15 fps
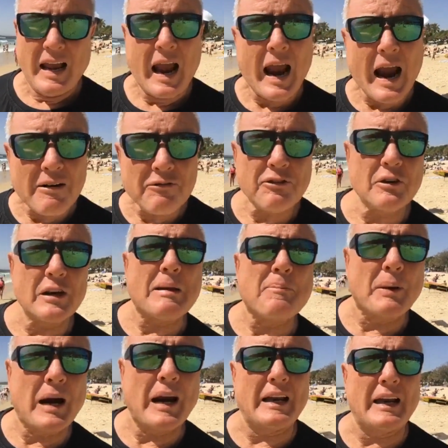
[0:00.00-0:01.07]

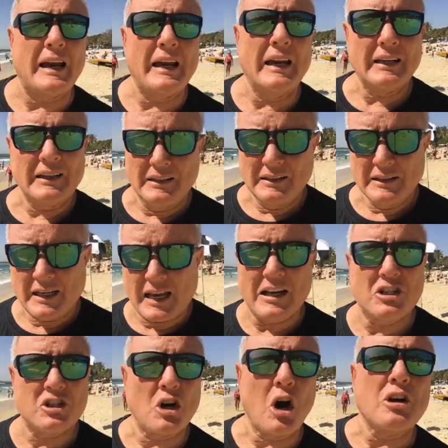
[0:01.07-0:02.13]
Everybody
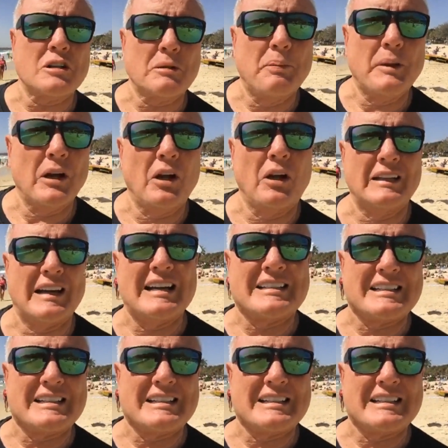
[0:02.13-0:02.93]
can start to build a